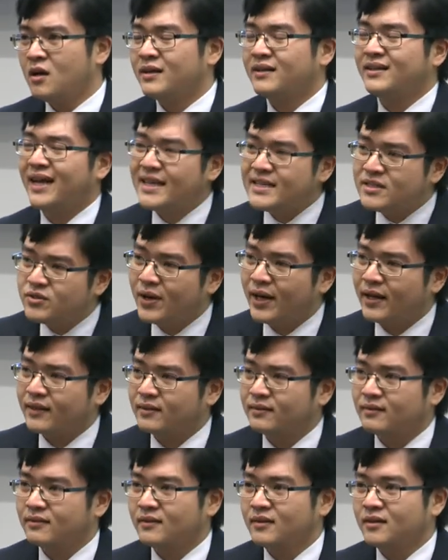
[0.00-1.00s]
next to it
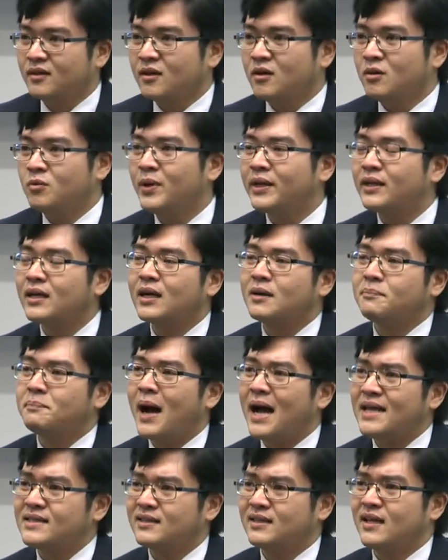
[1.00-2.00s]
with a
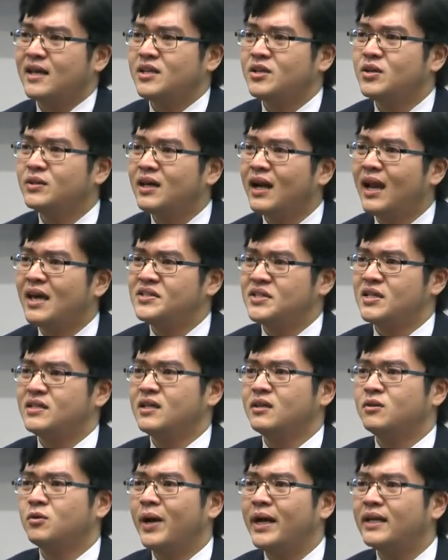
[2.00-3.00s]
capacity
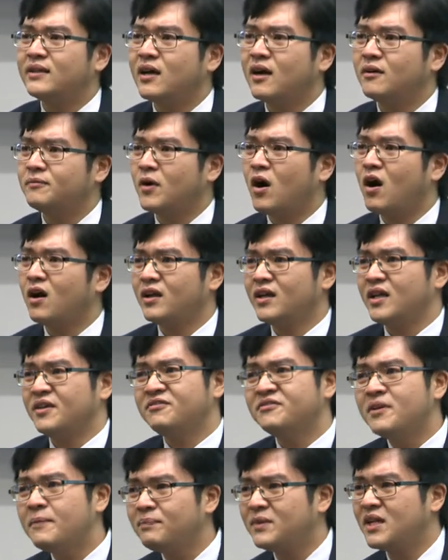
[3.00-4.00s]
utilization rate of only
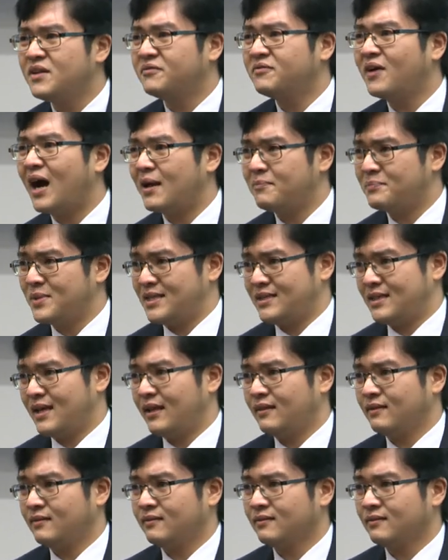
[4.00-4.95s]
55%.